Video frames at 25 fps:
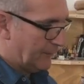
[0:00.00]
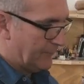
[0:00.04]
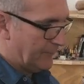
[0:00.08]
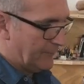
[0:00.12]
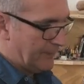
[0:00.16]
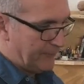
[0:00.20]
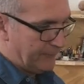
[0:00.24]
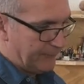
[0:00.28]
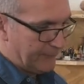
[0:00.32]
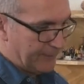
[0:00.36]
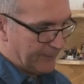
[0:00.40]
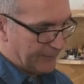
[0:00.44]

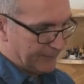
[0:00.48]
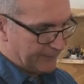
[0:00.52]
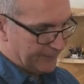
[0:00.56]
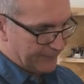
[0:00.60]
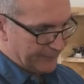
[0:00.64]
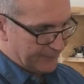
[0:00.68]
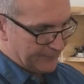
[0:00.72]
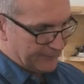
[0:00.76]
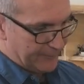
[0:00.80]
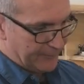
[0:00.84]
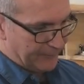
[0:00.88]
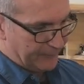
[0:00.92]
affect
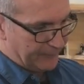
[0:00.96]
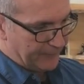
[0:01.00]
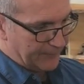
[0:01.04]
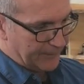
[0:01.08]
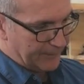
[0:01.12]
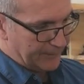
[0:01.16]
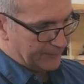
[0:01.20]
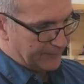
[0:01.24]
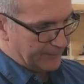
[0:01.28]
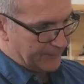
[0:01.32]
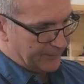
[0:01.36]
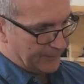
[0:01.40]
the
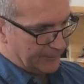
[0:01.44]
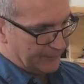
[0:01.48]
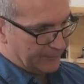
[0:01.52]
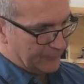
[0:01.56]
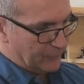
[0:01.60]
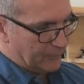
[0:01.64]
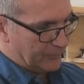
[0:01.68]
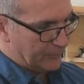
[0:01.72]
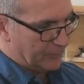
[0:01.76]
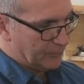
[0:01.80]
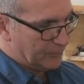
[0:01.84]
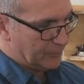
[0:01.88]
fact that
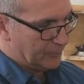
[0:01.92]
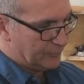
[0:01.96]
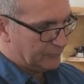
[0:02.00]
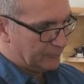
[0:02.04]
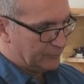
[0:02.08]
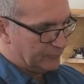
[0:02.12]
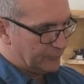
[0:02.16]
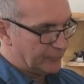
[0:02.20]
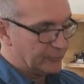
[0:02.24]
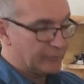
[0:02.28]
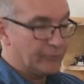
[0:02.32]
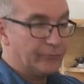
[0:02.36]
we got
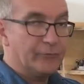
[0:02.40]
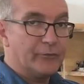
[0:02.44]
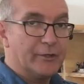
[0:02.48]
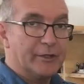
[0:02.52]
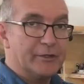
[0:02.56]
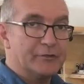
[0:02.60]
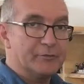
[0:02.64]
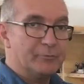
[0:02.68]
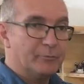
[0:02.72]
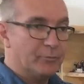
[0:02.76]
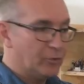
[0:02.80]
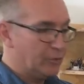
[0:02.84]
sort of
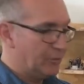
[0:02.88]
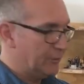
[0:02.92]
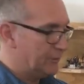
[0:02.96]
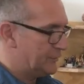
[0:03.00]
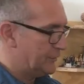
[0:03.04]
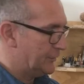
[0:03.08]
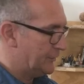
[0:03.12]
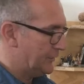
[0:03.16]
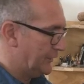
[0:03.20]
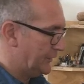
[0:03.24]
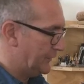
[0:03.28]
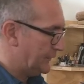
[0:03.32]
French
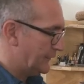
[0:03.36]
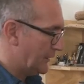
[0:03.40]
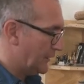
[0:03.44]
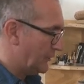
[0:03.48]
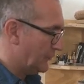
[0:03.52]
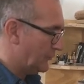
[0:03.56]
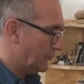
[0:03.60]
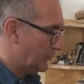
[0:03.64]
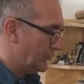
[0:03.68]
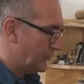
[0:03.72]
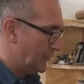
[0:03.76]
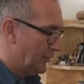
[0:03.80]
polish in the
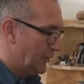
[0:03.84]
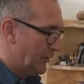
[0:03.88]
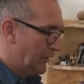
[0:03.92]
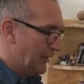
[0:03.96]
soundboard.